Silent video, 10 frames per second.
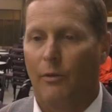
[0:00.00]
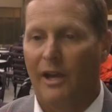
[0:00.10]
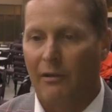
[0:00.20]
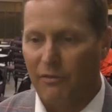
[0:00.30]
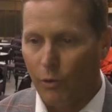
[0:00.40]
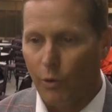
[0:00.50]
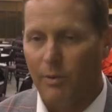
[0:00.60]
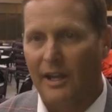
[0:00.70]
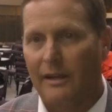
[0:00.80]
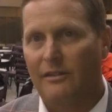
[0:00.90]
We have floor
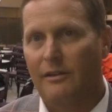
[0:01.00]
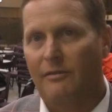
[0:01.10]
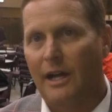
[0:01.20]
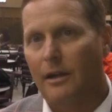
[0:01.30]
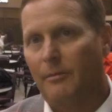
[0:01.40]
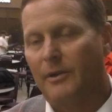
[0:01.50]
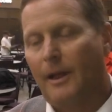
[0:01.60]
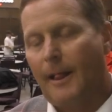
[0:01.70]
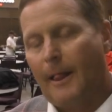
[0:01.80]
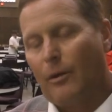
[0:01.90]
plans developed.
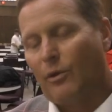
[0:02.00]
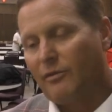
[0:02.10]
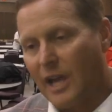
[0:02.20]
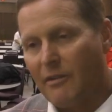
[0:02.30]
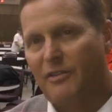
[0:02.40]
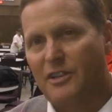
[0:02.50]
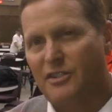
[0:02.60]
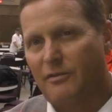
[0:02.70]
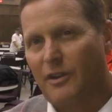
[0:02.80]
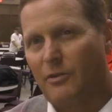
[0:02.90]
We've got to
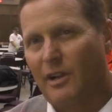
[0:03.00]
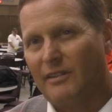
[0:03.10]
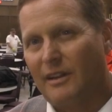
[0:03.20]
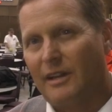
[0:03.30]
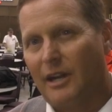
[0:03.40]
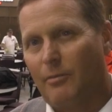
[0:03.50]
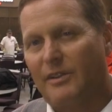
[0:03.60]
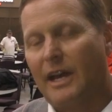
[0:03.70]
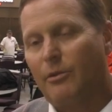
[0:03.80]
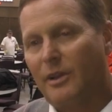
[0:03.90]
finish the fundraising there,
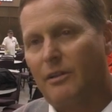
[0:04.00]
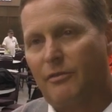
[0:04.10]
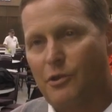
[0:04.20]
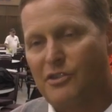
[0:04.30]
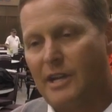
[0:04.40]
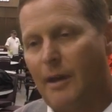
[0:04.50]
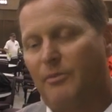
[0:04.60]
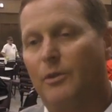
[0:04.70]
but that'll be the first step.